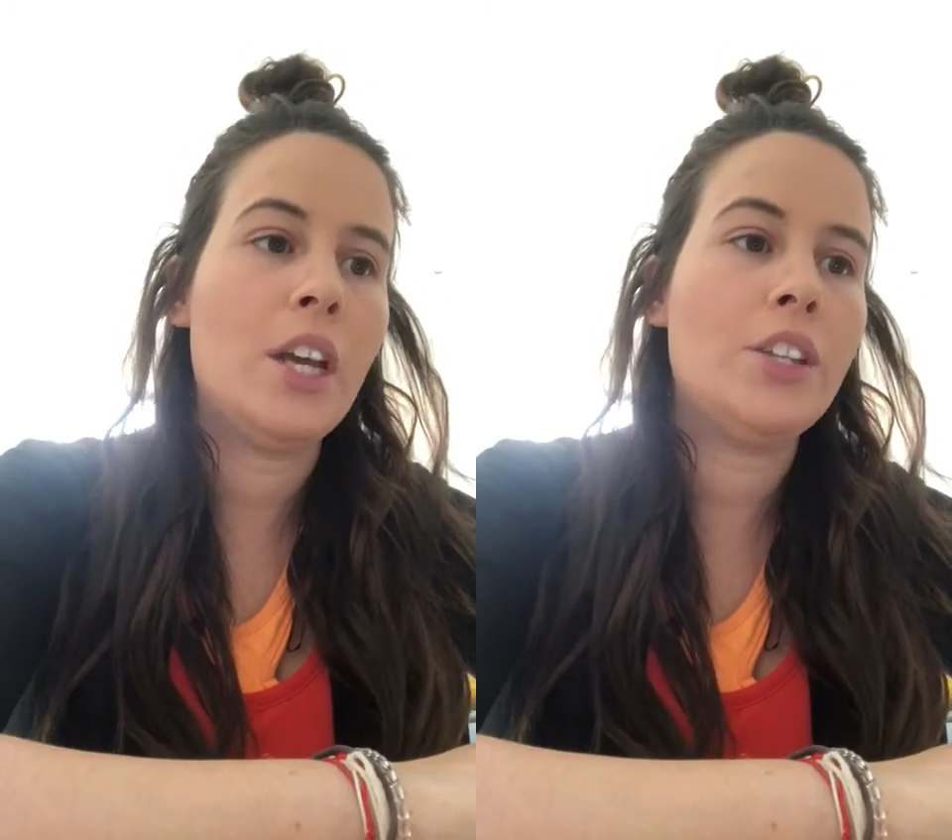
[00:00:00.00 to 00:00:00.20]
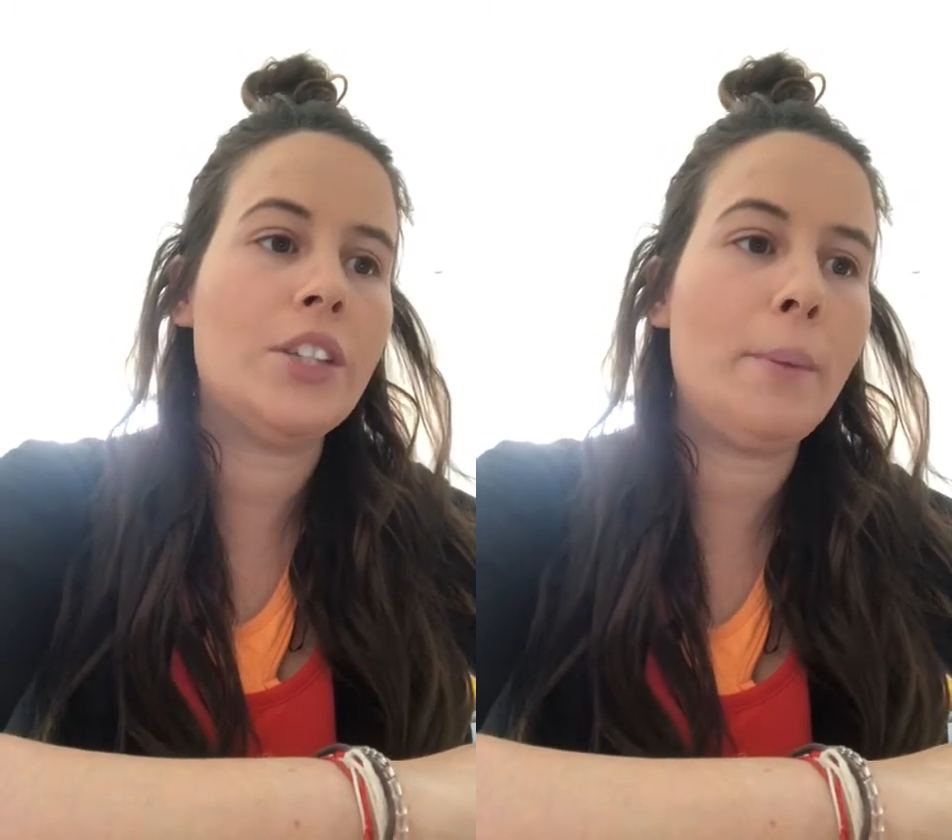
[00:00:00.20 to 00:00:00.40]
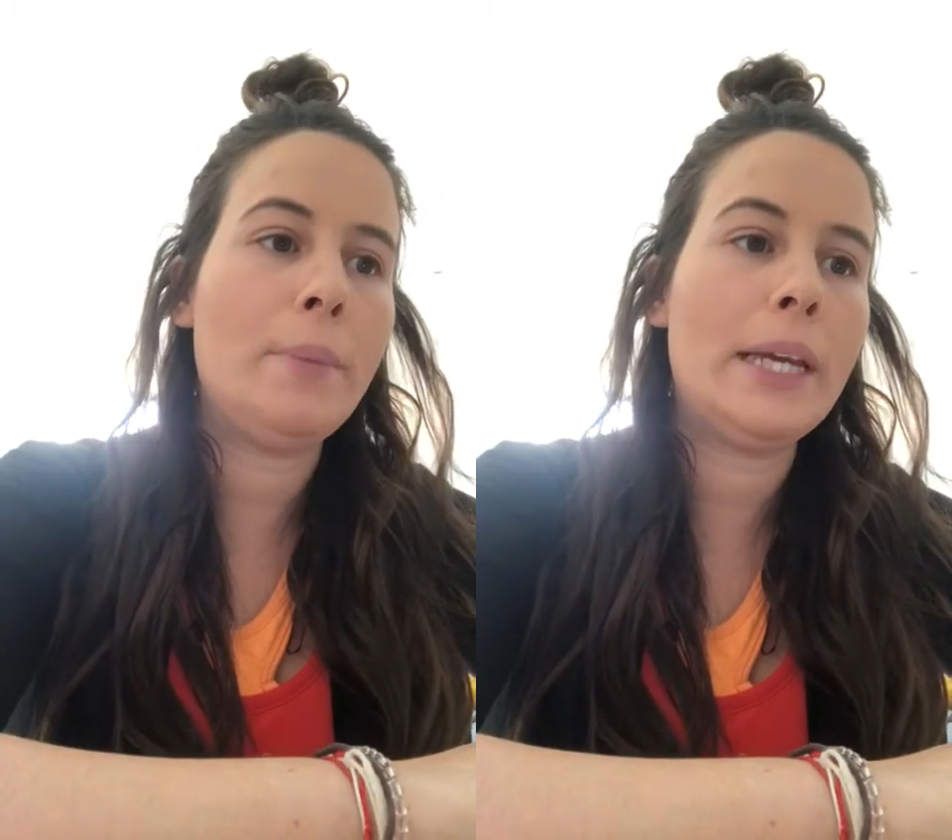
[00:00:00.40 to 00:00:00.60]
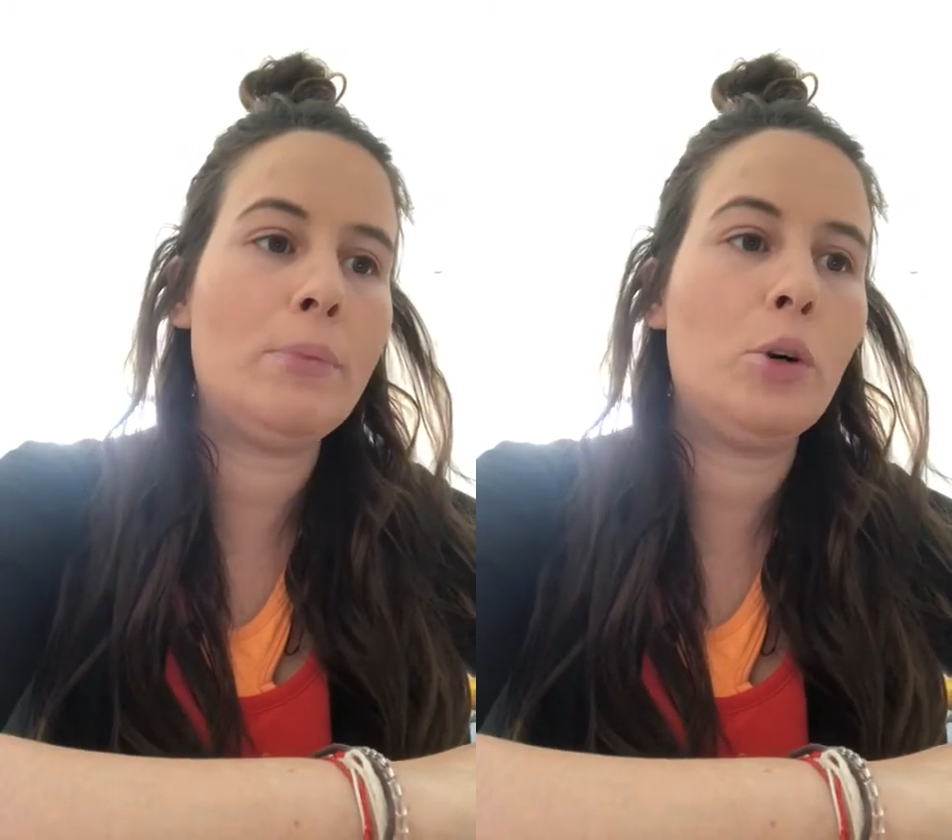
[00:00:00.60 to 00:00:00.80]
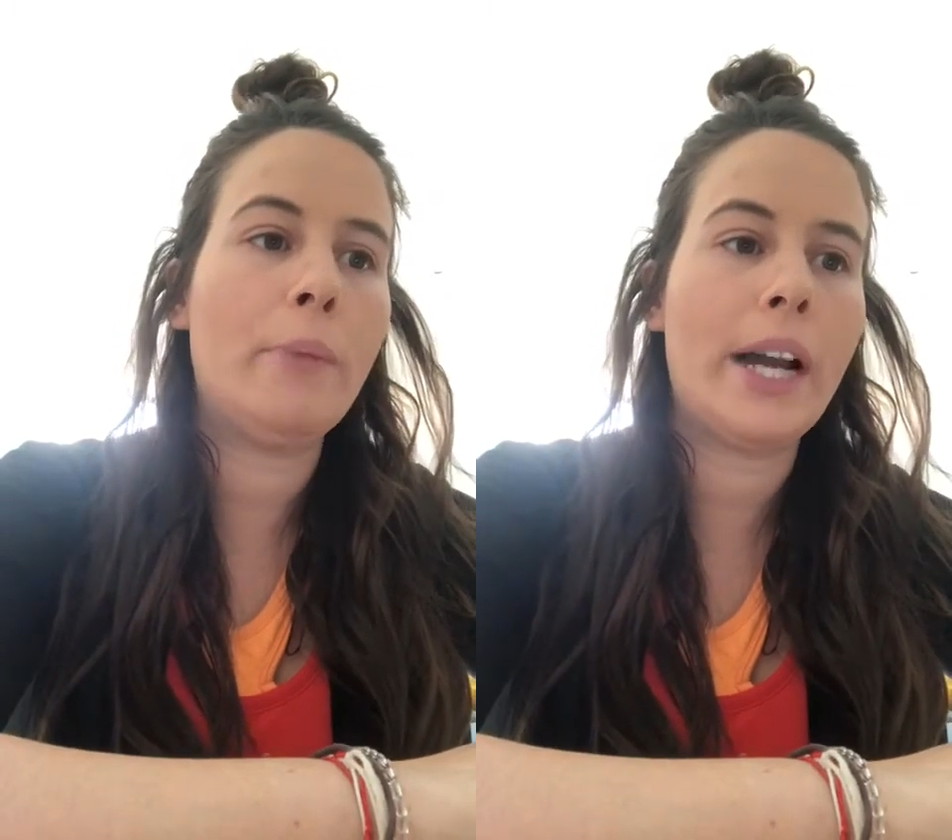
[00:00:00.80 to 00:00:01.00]
Some
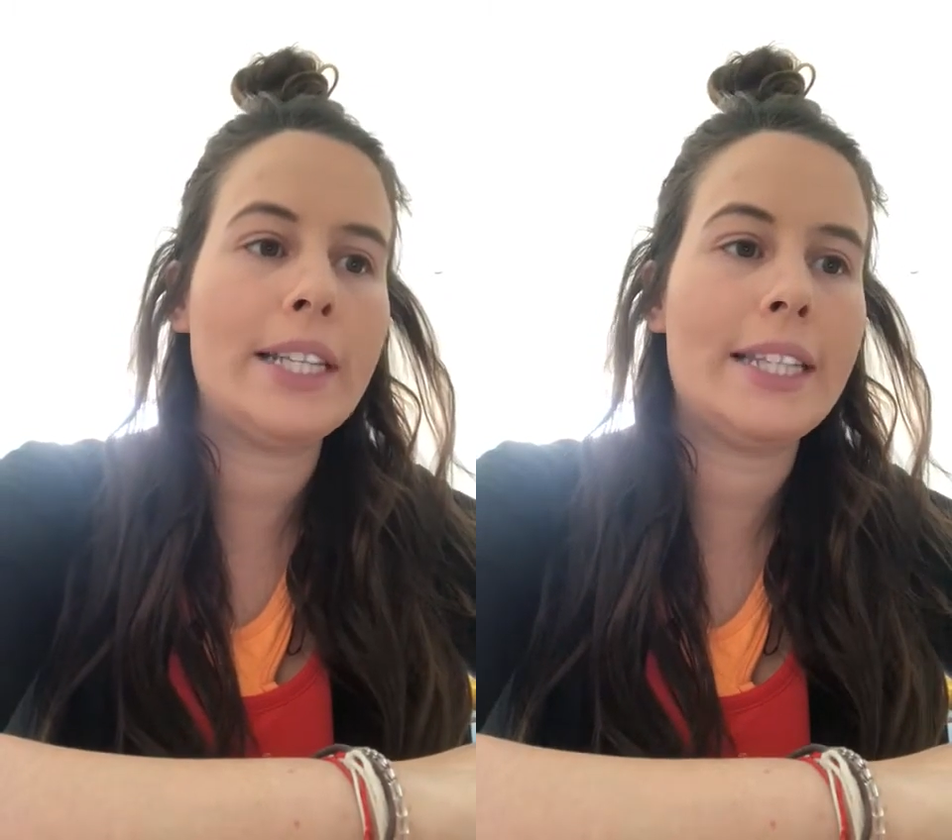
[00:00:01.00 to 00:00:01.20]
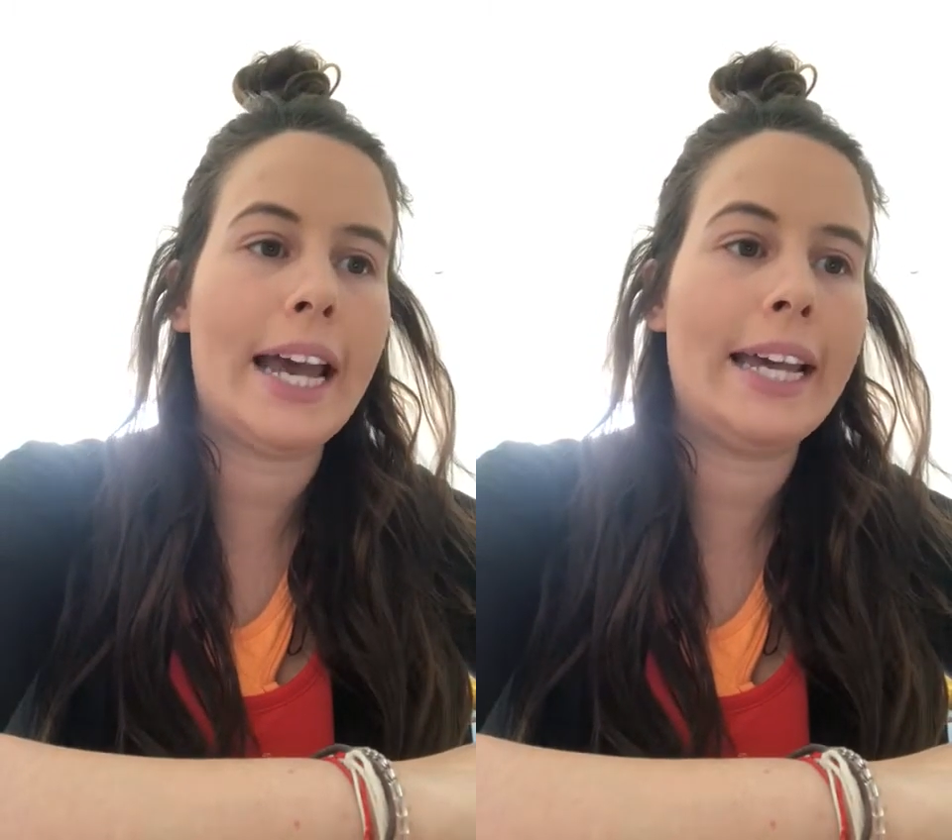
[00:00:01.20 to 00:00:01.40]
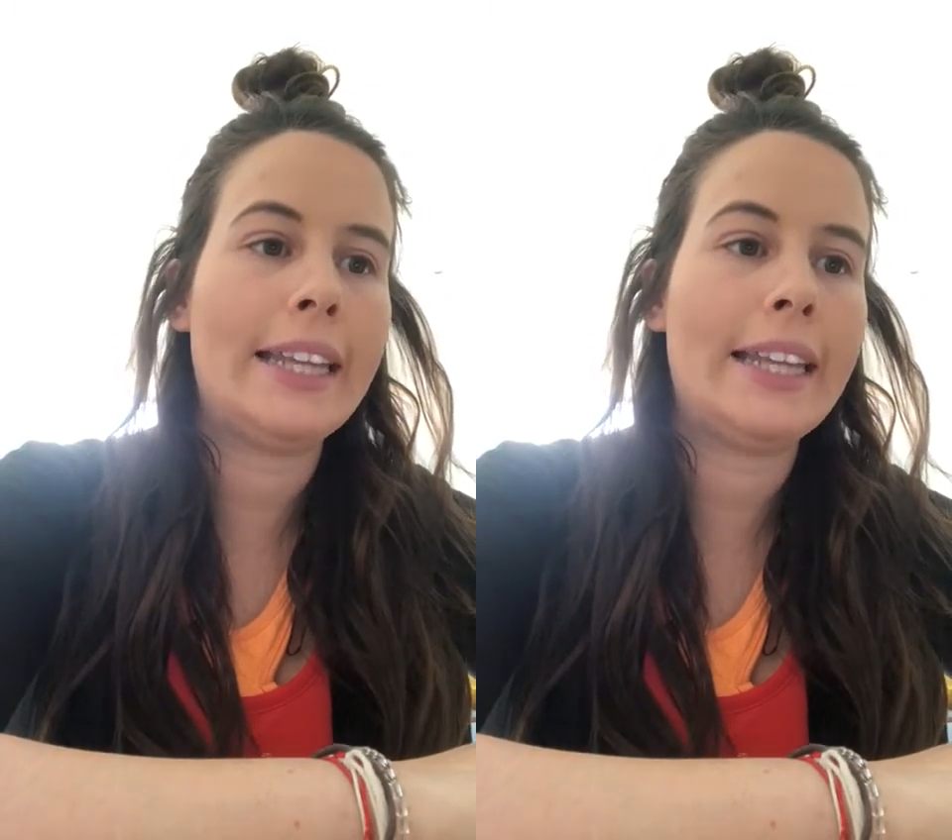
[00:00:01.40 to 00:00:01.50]
people might say